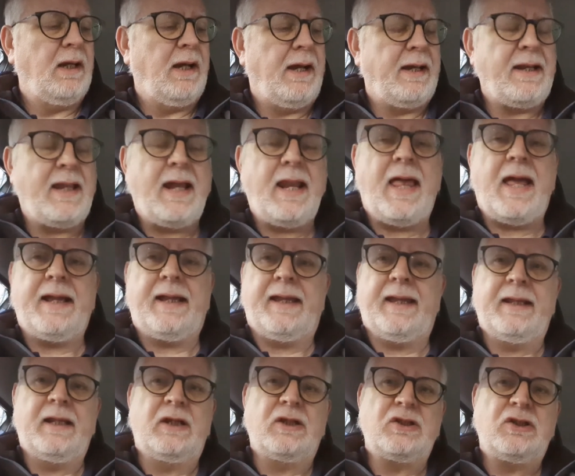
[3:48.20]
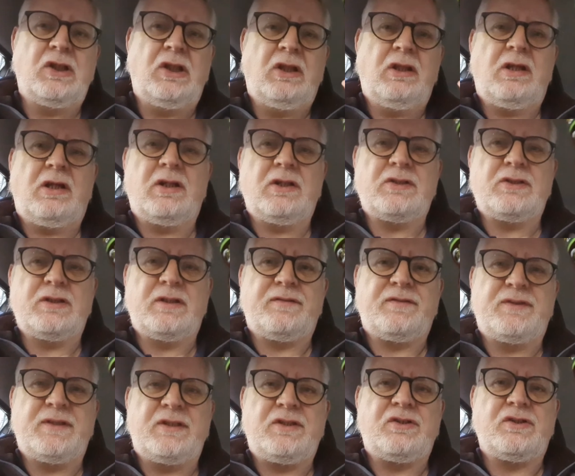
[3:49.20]
and I like it. There's lots of
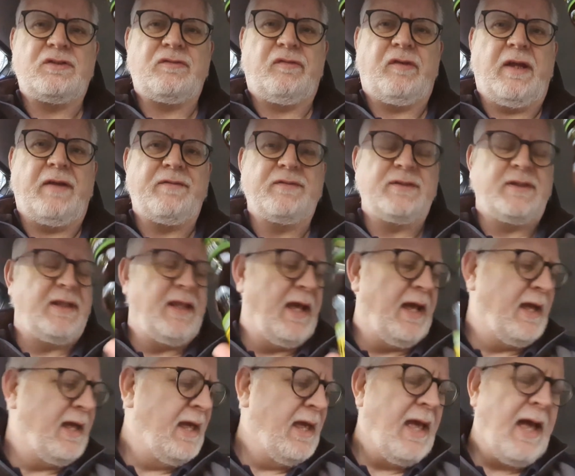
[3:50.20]
citrus flavours in there.